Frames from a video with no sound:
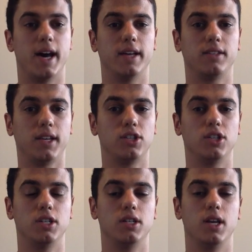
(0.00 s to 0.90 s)

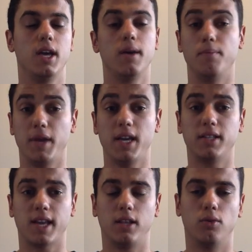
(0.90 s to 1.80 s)
Section B
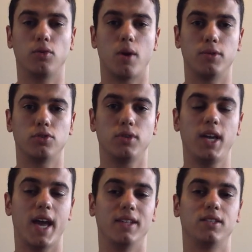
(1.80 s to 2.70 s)
is analytical commentary,
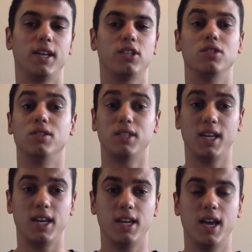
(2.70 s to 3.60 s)
and section
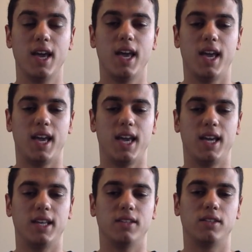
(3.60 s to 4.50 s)
C
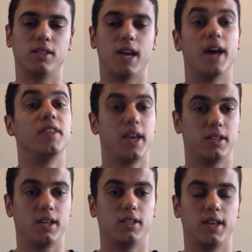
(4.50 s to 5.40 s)
is the
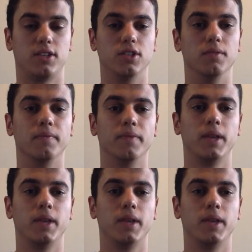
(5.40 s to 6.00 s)
essay section.